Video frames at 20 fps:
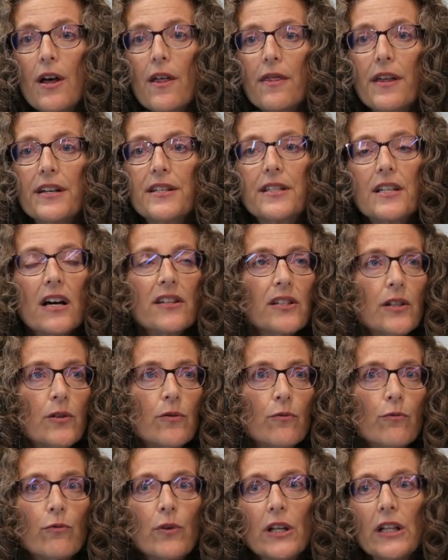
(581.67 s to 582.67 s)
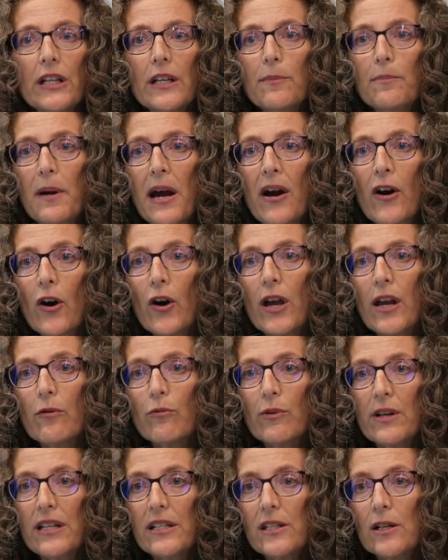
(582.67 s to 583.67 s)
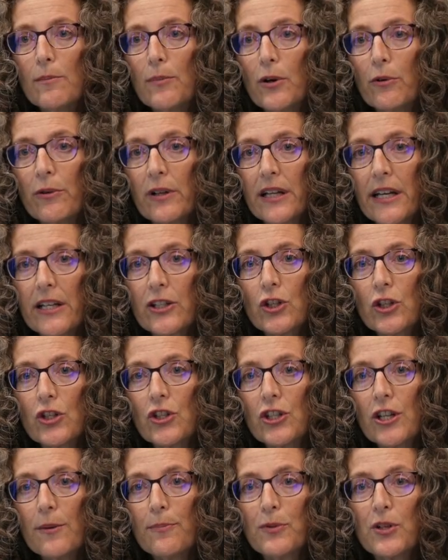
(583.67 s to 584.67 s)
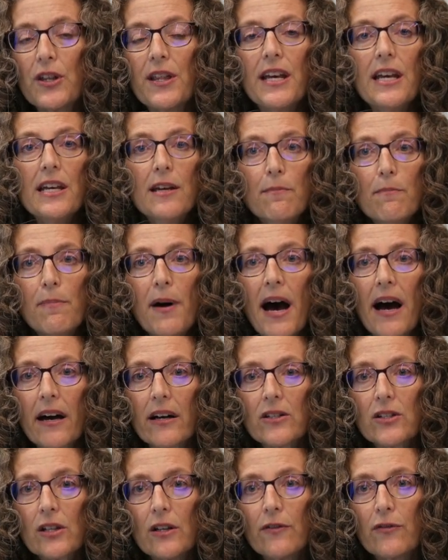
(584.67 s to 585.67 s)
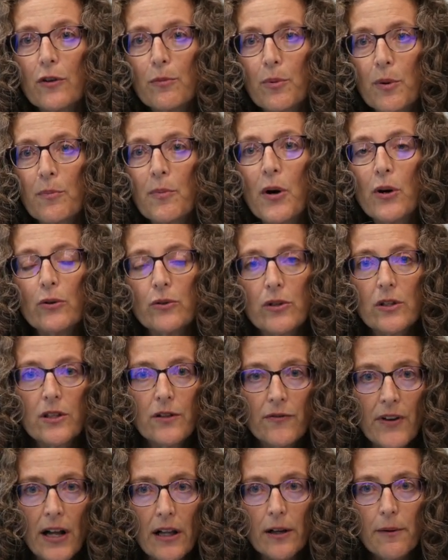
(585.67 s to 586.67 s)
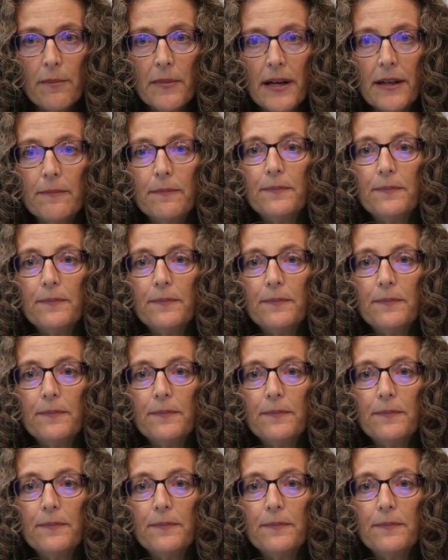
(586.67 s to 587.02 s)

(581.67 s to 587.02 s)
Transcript: that doesn't really bear a reasonable relationship to the impacts of the proposed development.